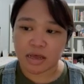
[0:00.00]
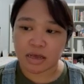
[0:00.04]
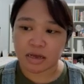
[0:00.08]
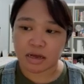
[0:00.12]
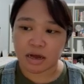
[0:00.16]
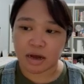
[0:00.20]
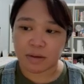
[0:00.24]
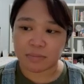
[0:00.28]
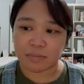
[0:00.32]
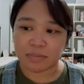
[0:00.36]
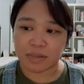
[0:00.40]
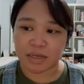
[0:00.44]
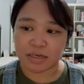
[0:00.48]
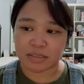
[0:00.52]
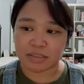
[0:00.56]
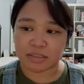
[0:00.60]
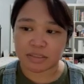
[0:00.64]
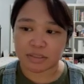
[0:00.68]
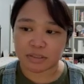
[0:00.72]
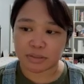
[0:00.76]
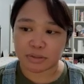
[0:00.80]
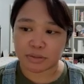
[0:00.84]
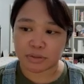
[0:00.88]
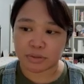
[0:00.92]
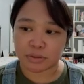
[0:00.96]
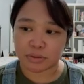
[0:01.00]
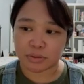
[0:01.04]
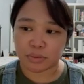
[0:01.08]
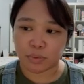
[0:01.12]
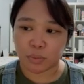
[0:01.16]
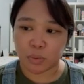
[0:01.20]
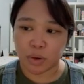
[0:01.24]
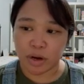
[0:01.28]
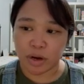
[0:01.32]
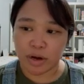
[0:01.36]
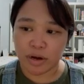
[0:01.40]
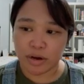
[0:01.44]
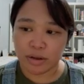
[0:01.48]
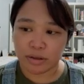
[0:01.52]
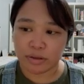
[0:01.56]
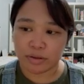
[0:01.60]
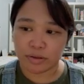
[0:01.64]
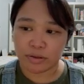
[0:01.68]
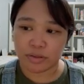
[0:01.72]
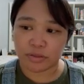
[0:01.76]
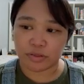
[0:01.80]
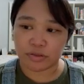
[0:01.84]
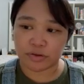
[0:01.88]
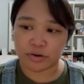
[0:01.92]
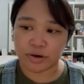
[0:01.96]
Complexes 1,
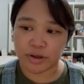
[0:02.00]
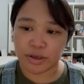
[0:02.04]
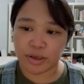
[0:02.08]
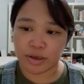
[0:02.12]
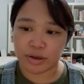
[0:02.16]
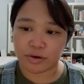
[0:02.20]
3,